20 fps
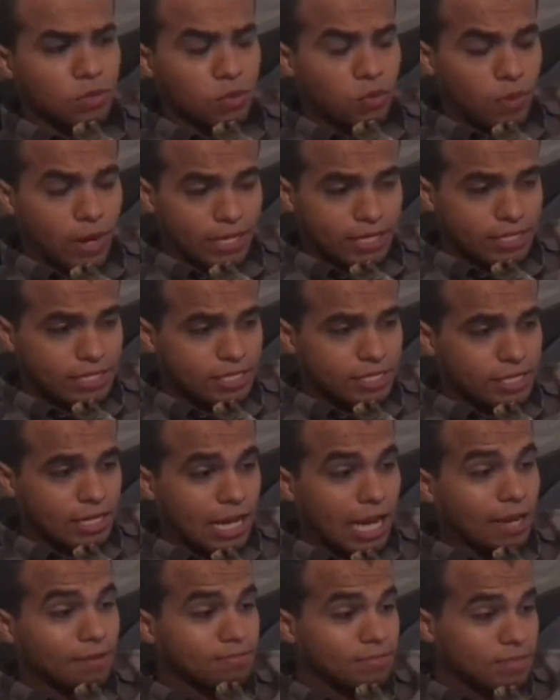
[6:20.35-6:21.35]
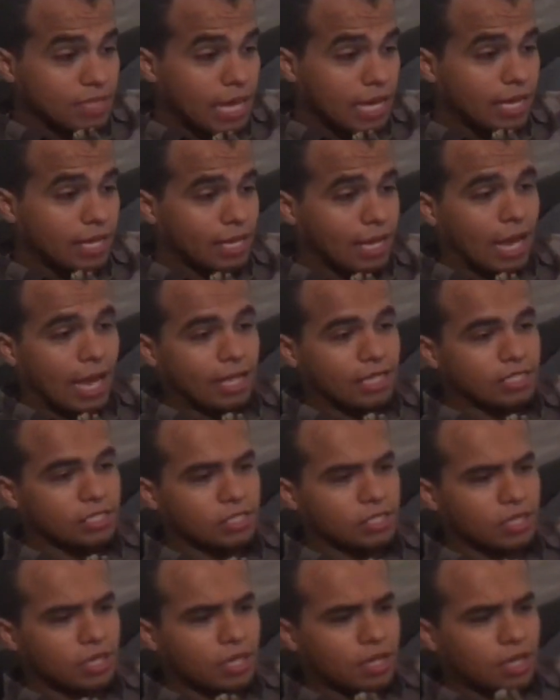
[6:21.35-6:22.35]
What? I'm not a cat.
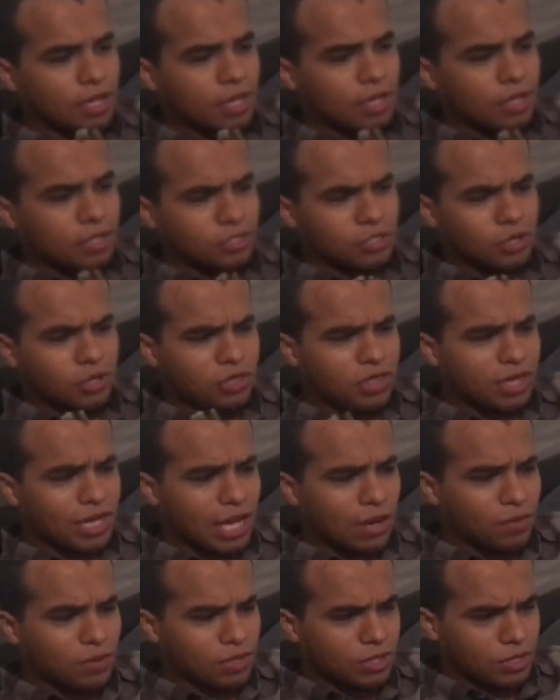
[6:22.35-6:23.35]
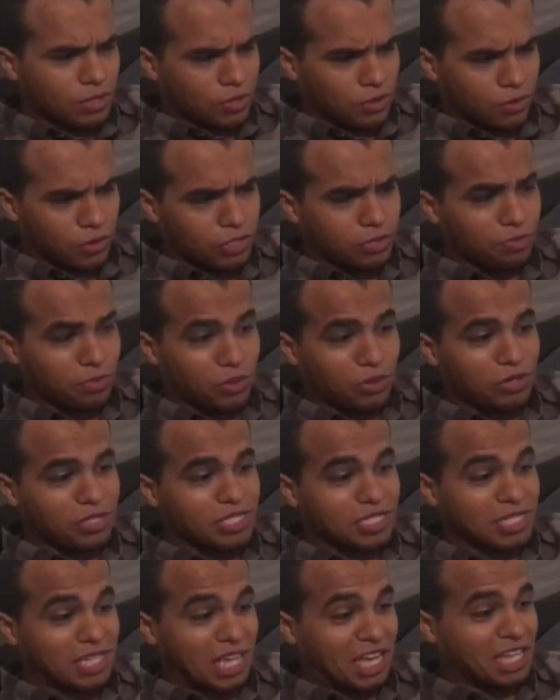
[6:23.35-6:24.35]
Do you think I would hurt
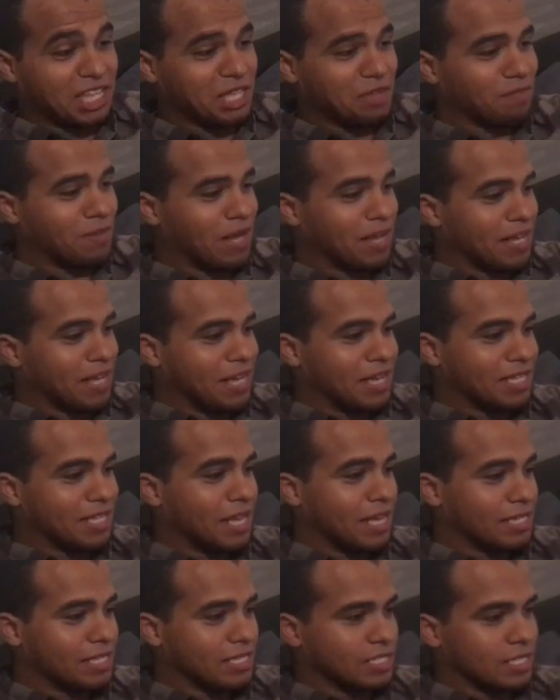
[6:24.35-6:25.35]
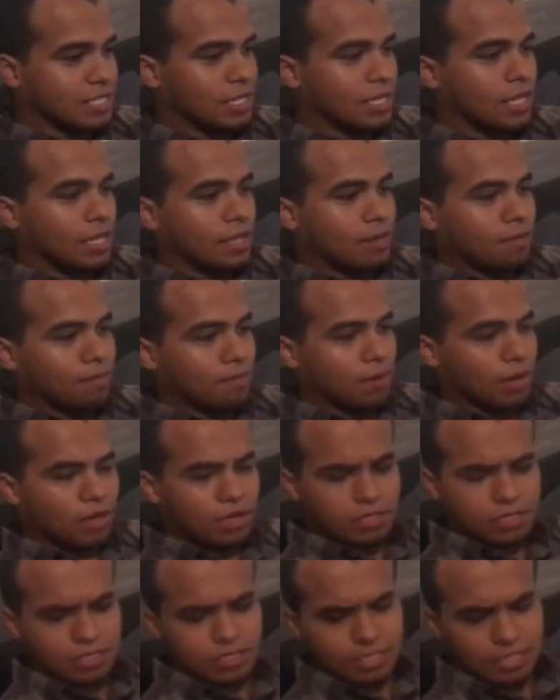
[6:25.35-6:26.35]
birds and eat them like he does?
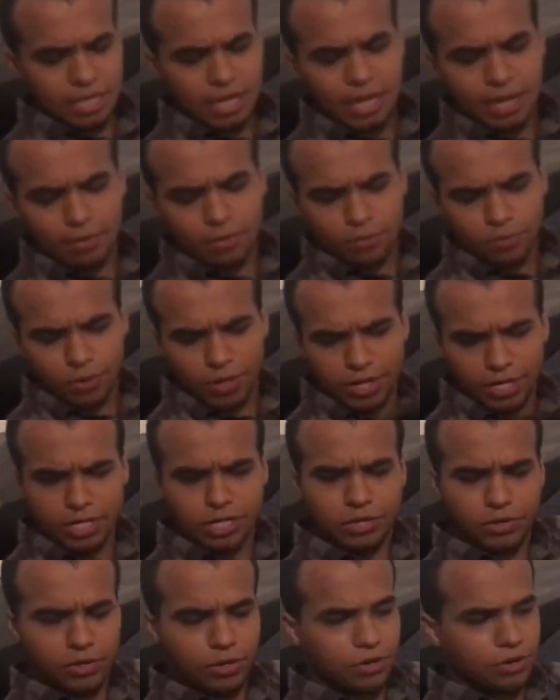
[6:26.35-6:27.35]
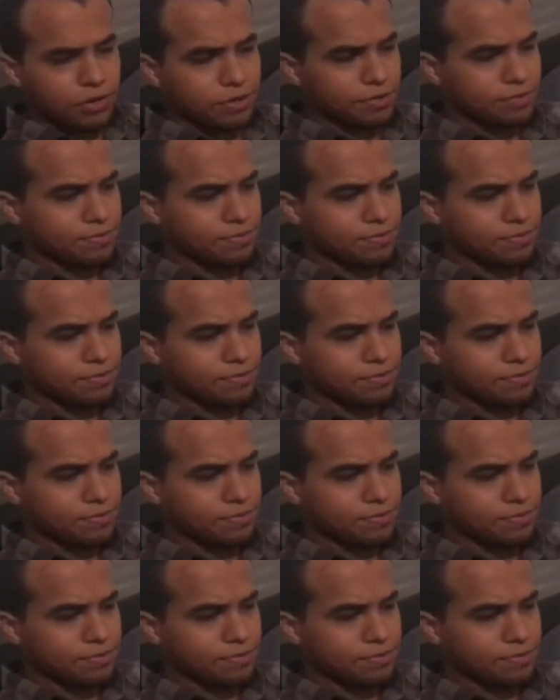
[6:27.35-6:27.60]
Plus, I'm way cuter.